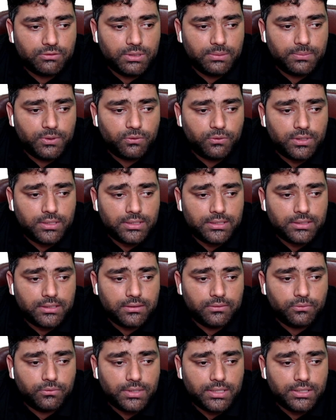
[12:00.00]
it will be what,
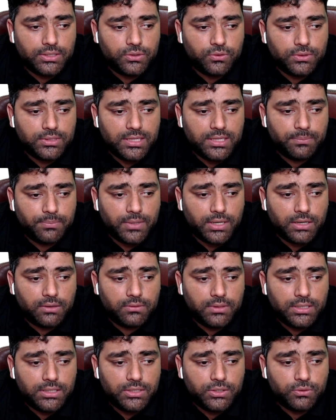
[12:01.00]
1 to the
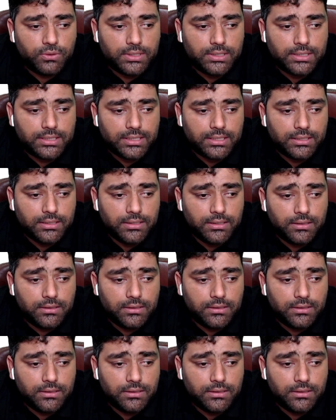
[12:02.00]
power 20.